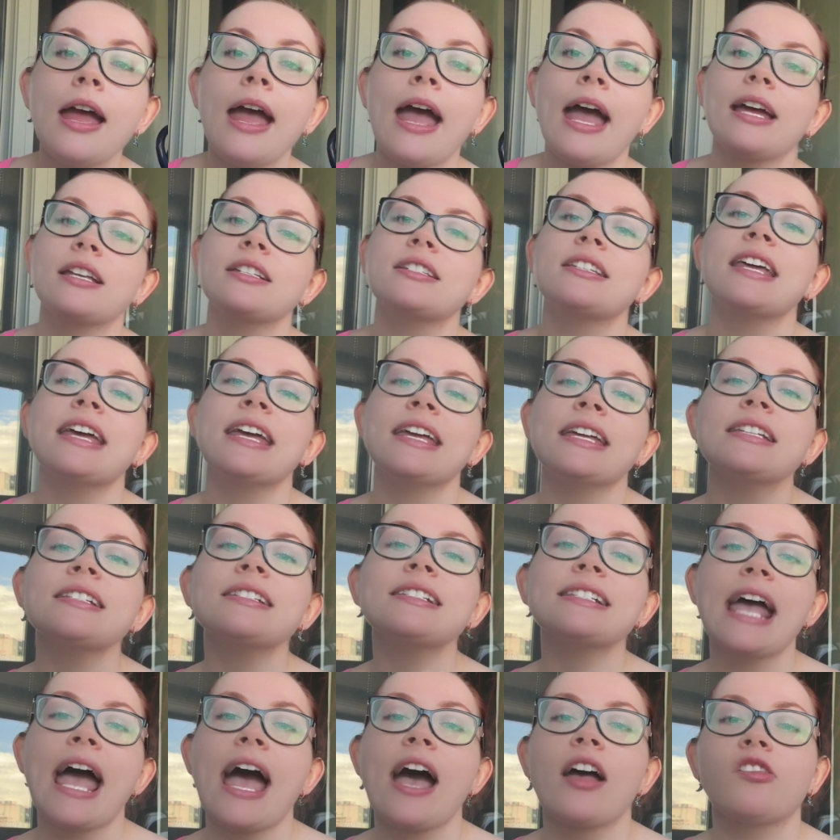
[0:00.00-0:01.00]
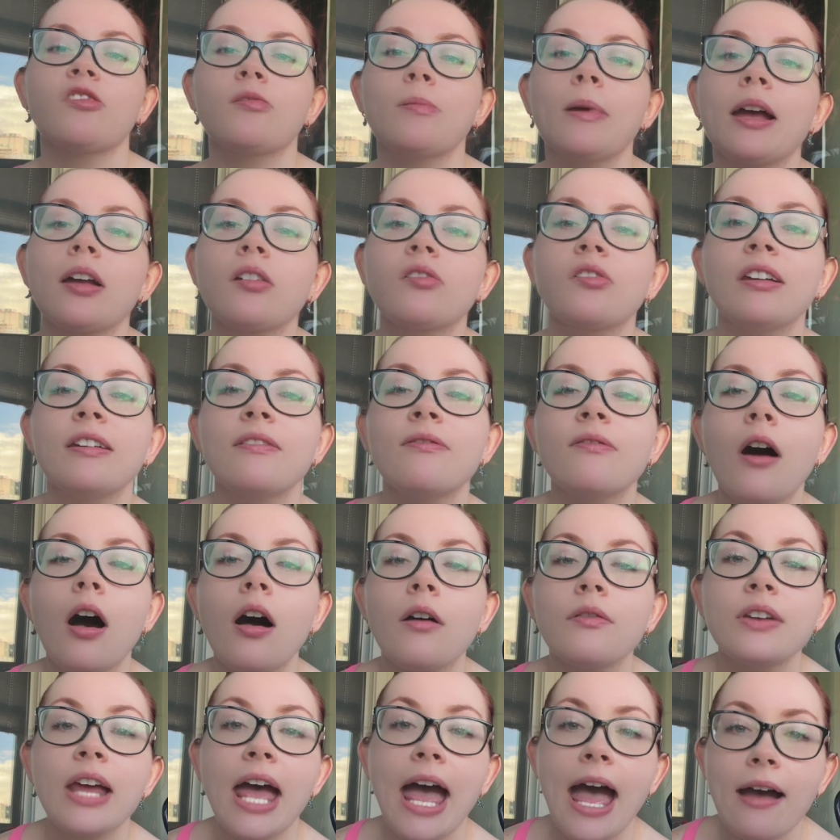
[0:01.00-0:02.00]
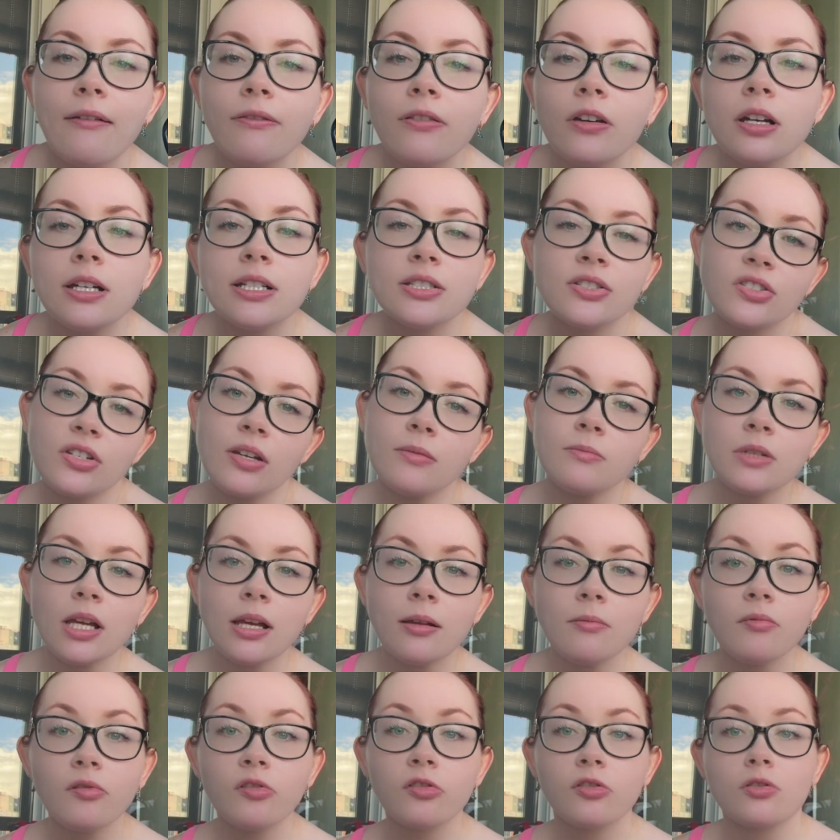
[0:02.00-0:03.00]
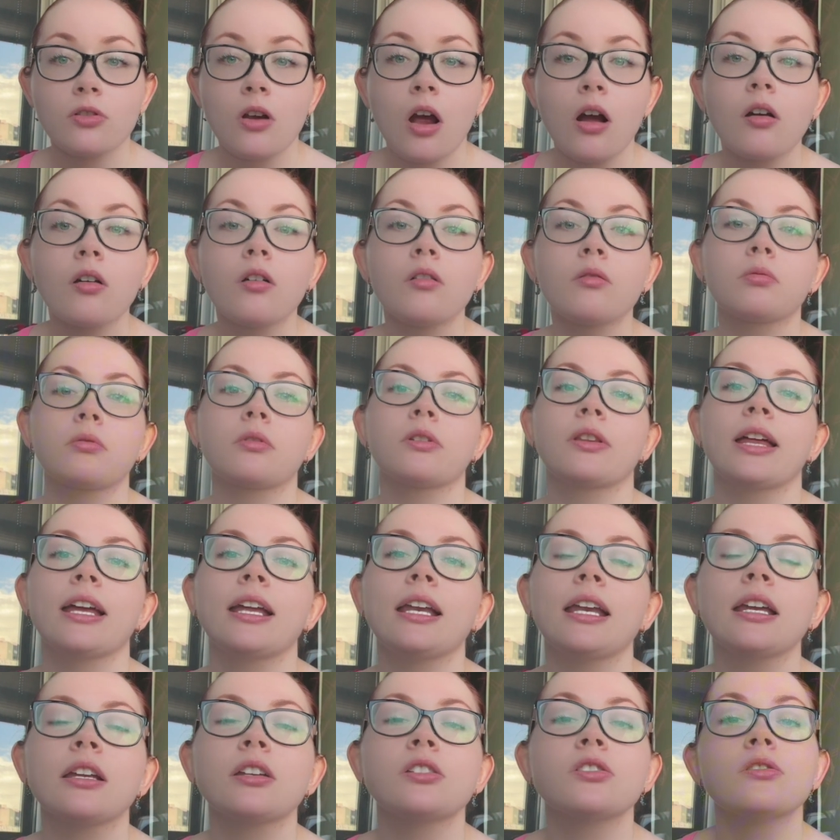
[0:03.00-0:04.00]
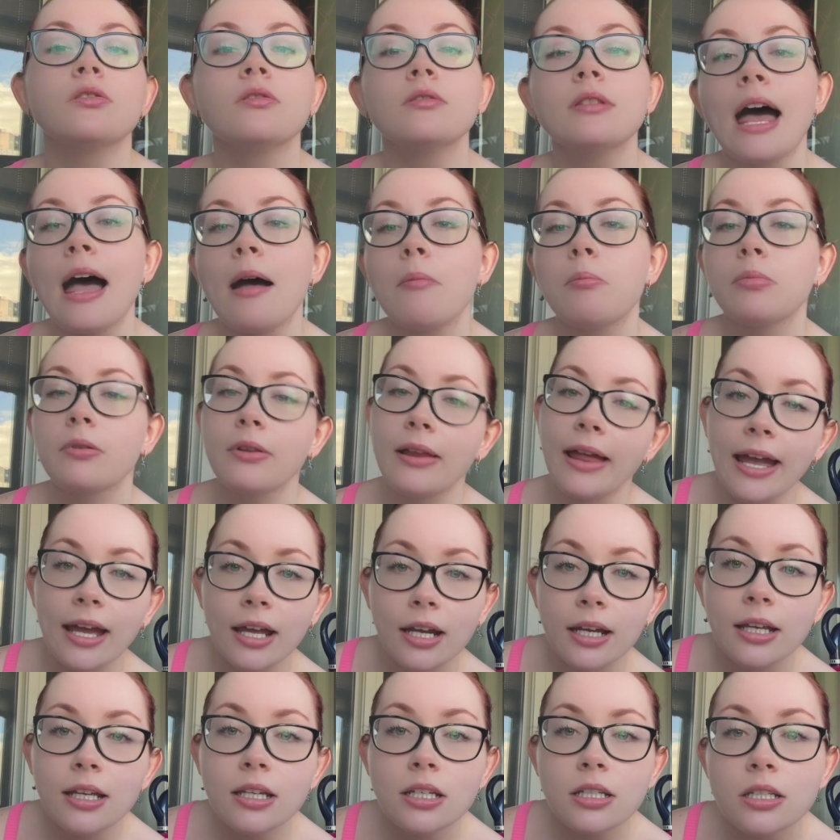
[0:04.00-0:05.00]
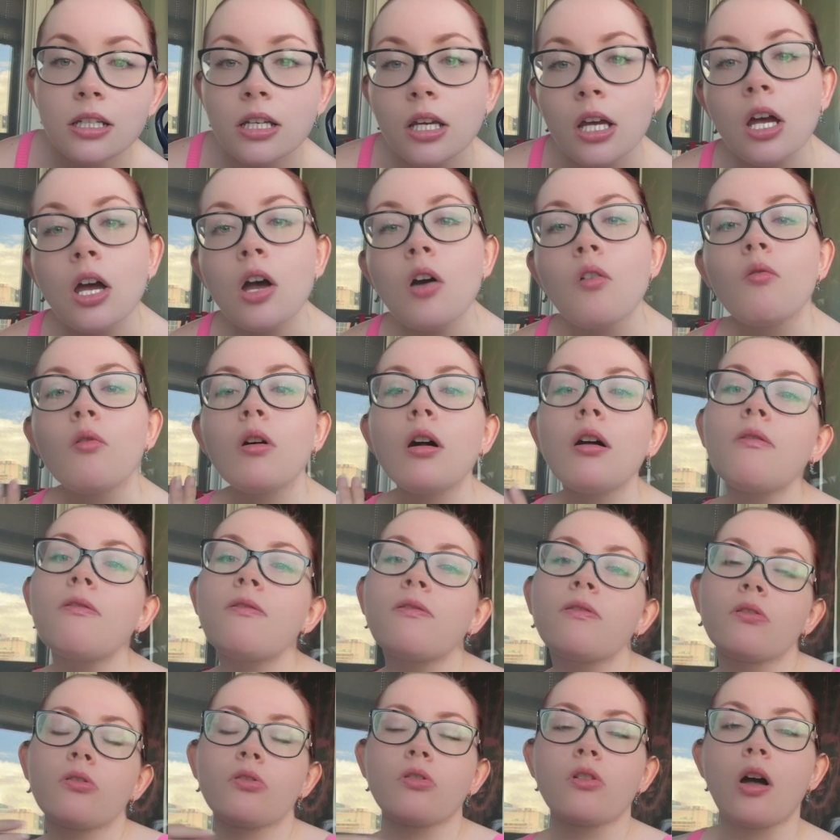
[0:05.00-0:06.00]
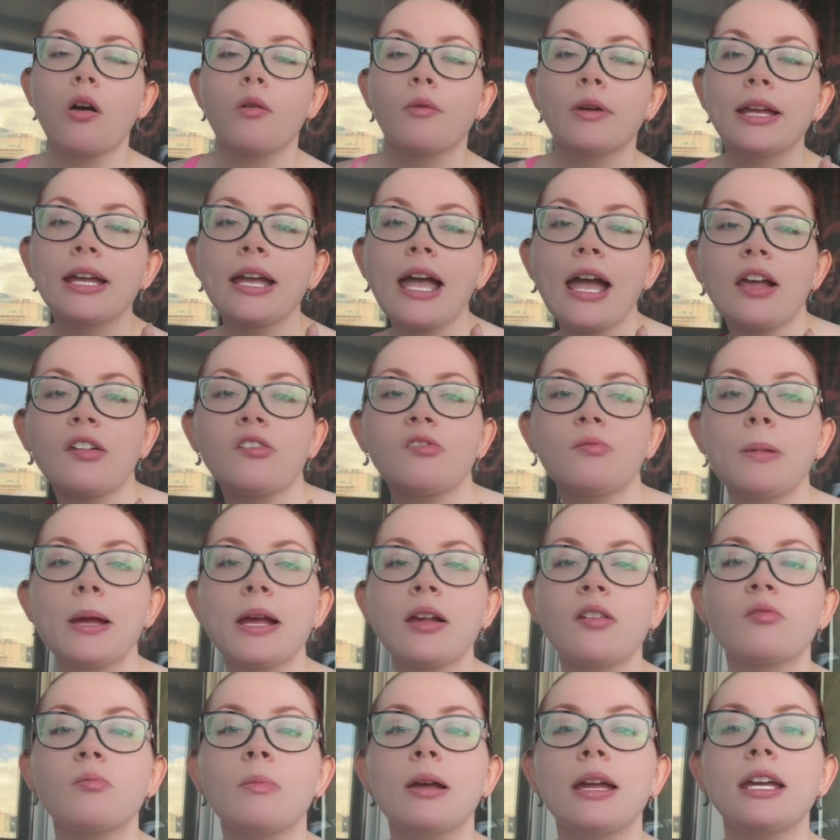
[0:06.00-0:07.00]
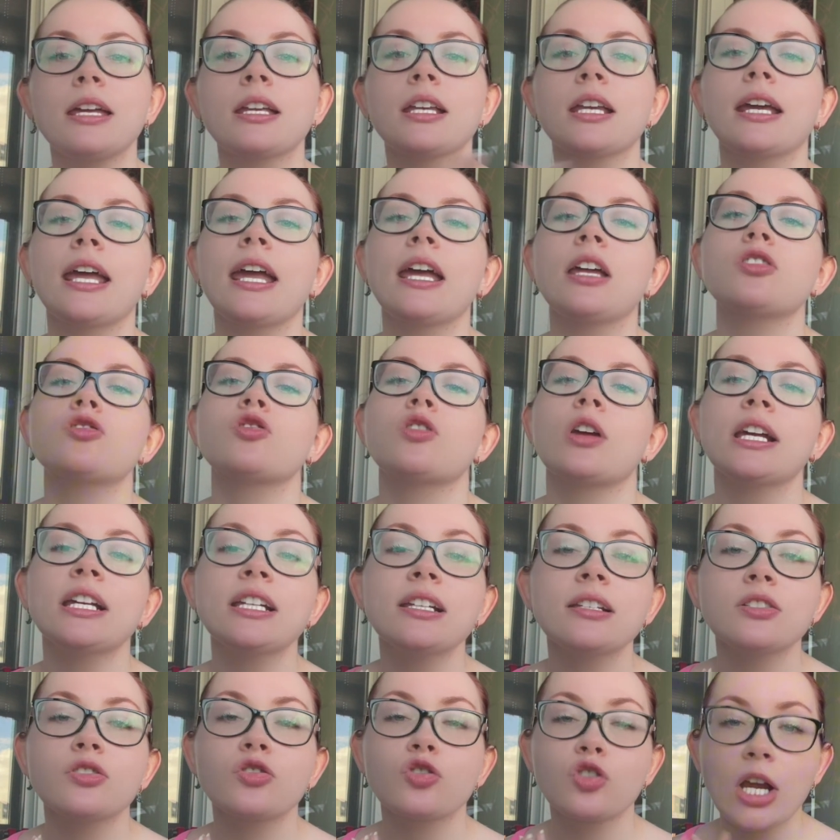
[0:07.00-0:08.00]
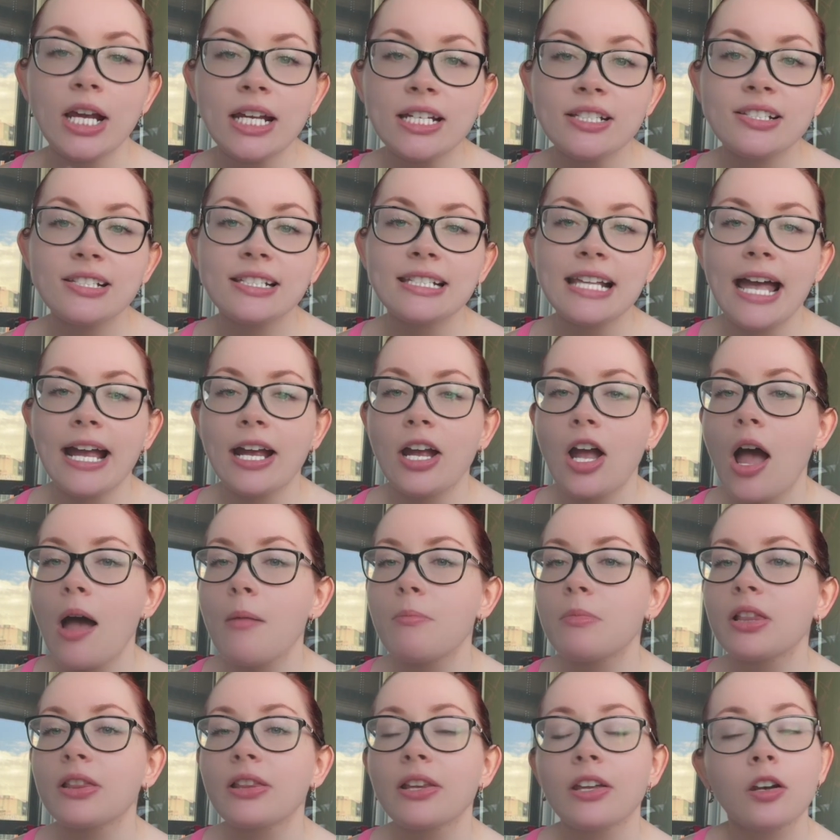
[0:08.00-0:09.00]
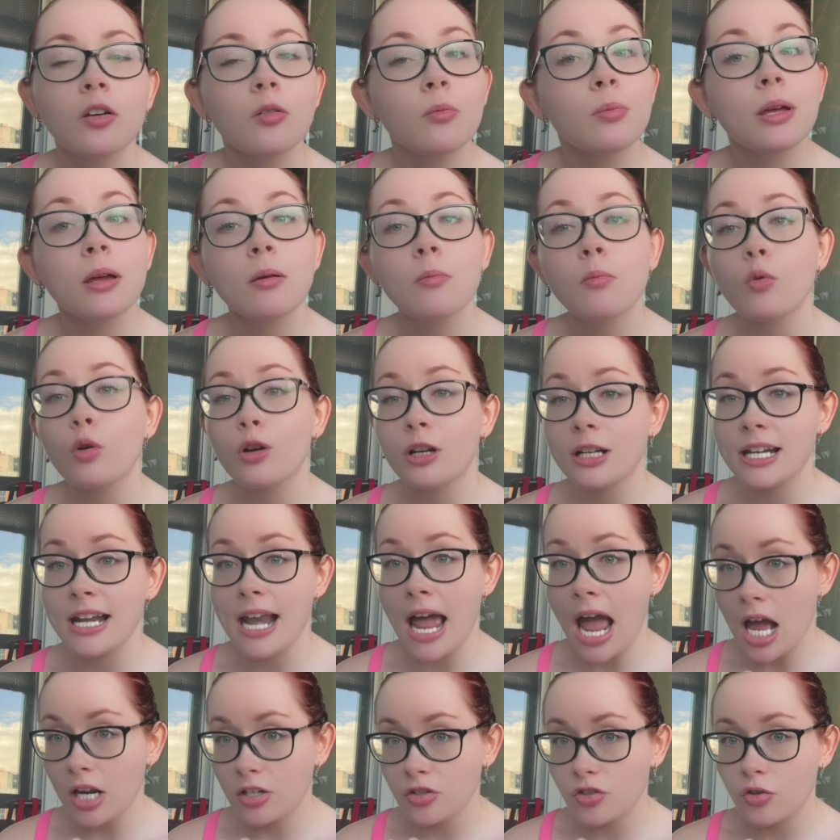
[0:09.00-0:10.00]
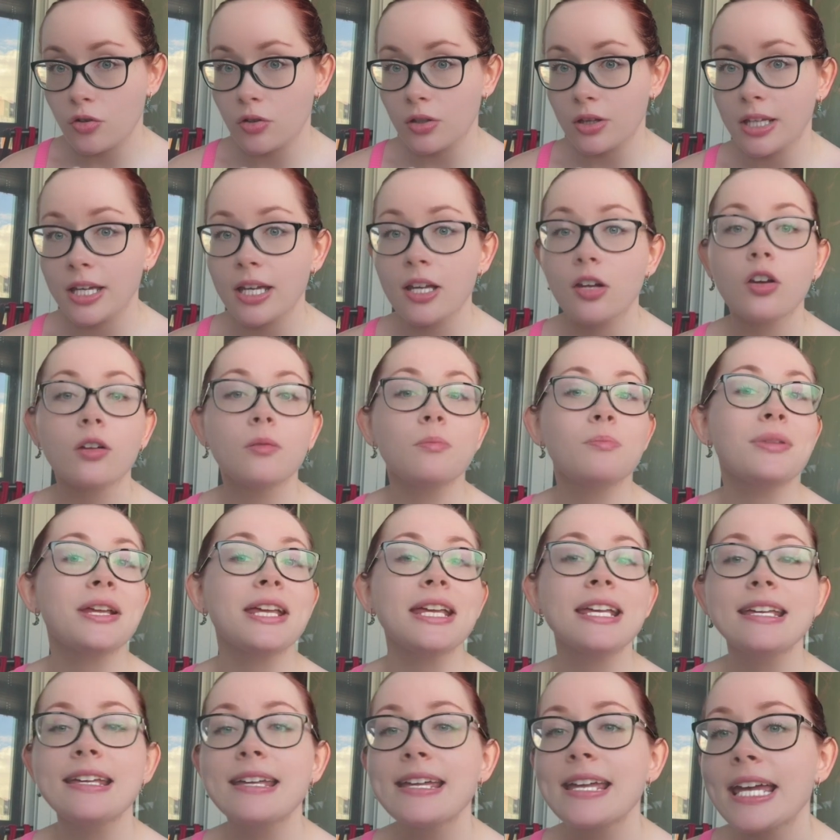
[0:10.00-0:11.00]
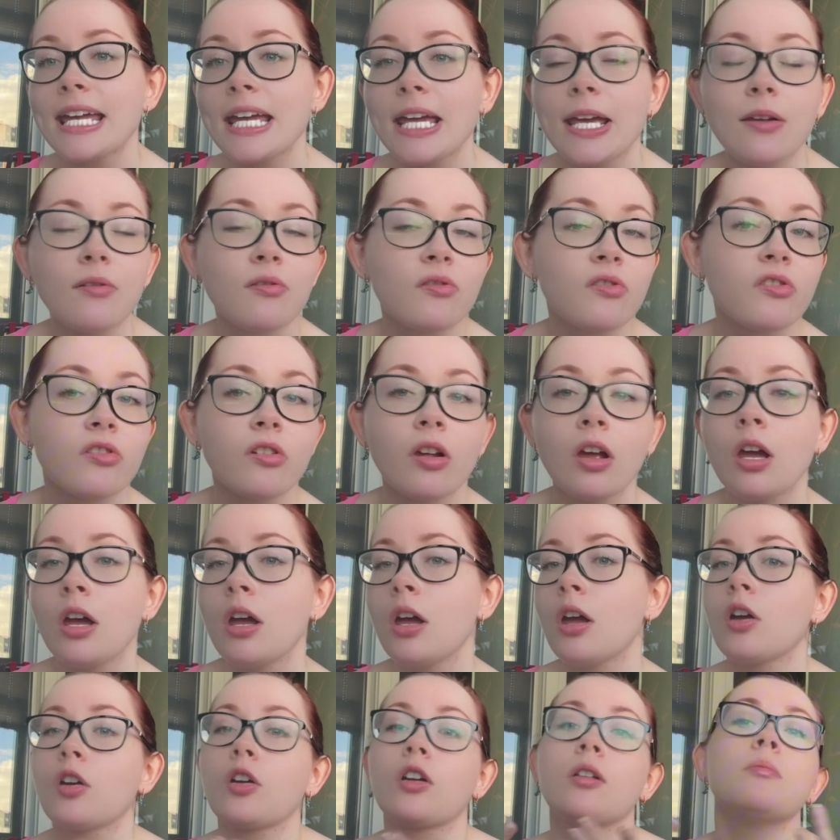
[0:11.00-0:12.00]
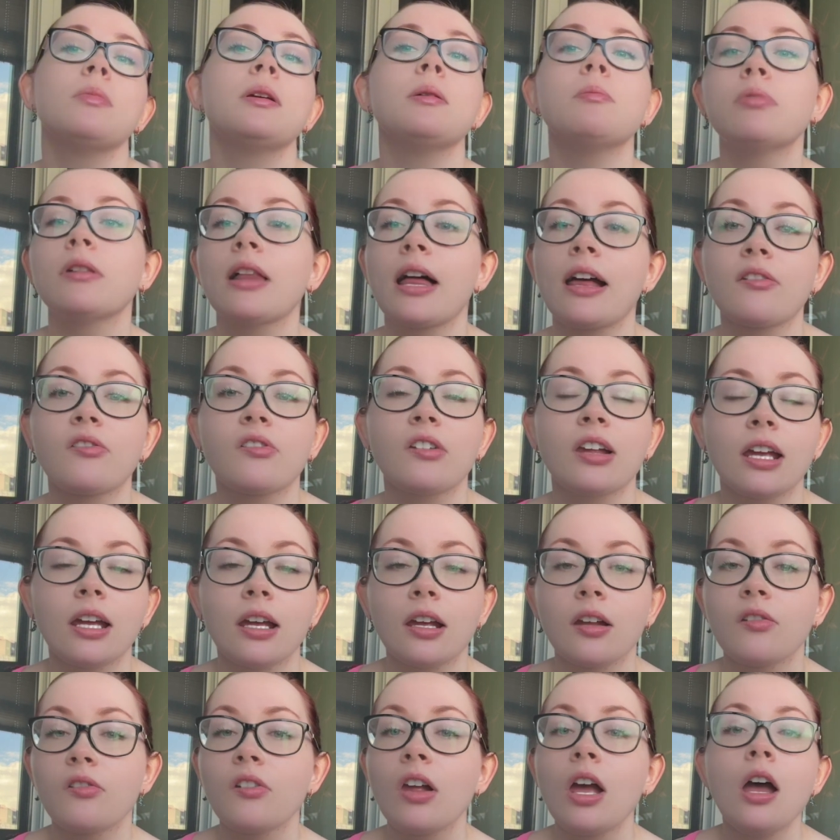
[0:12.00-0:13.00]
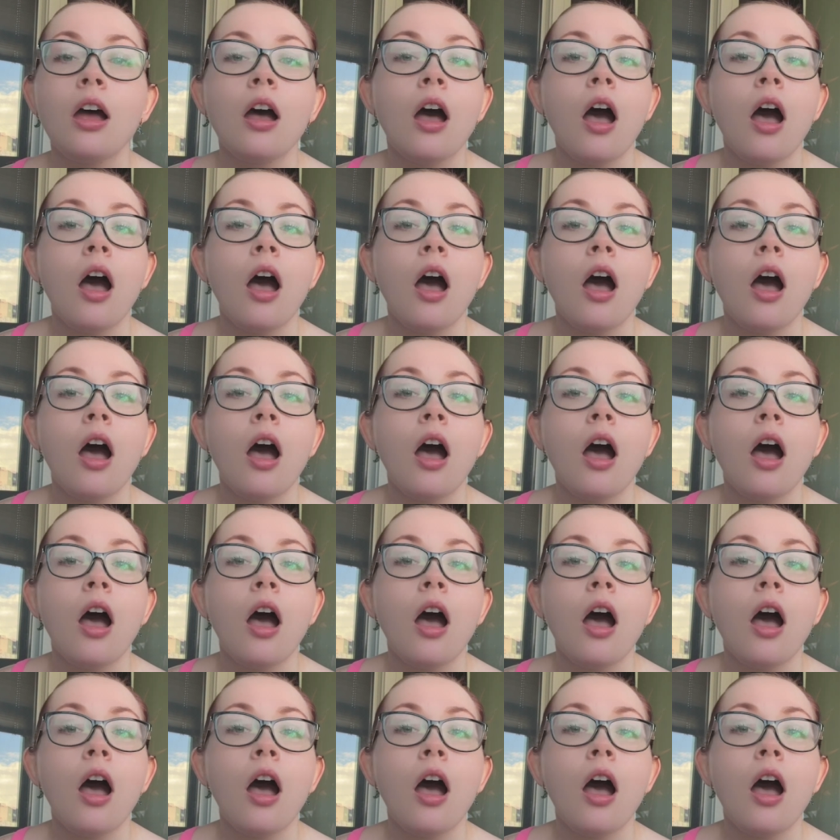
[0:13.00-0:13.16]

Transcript: And tense aspects involved effort and sometimes struggle relating to that planet, while flowing aspects may indicate traits that come a little bit more naturally. Could be gifts, could be blessings.